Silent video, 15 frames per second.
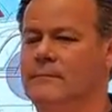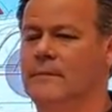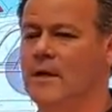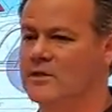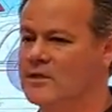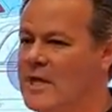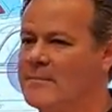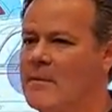I'll
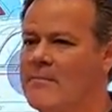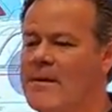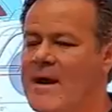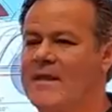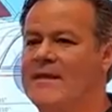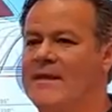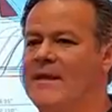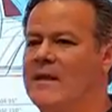check my
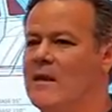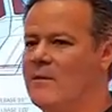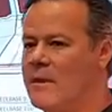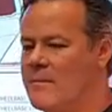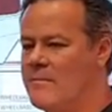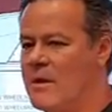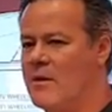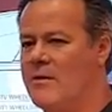math again. I'll
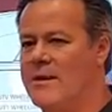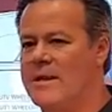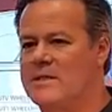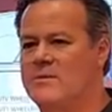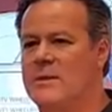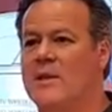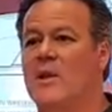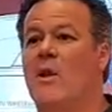get better next
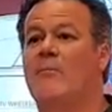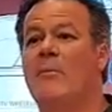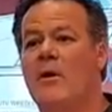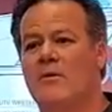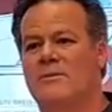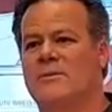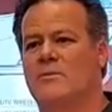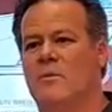week, and I'll
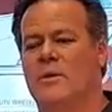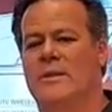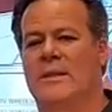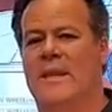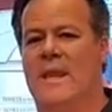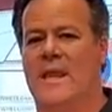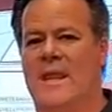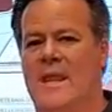post what the
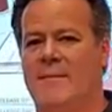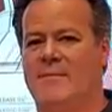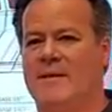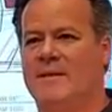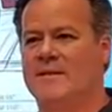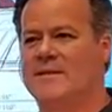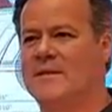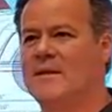Can-Am
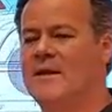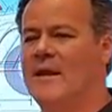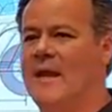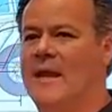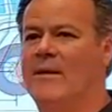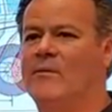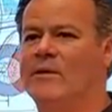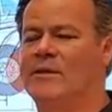is
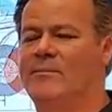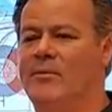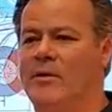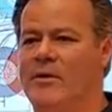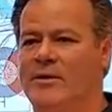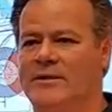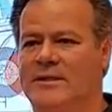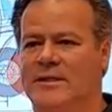and what the
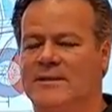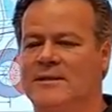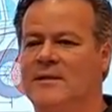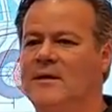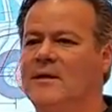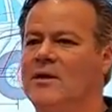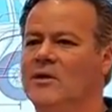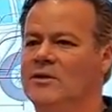Polaris is.
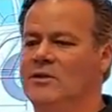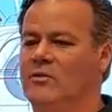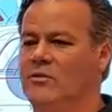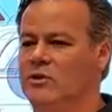So we're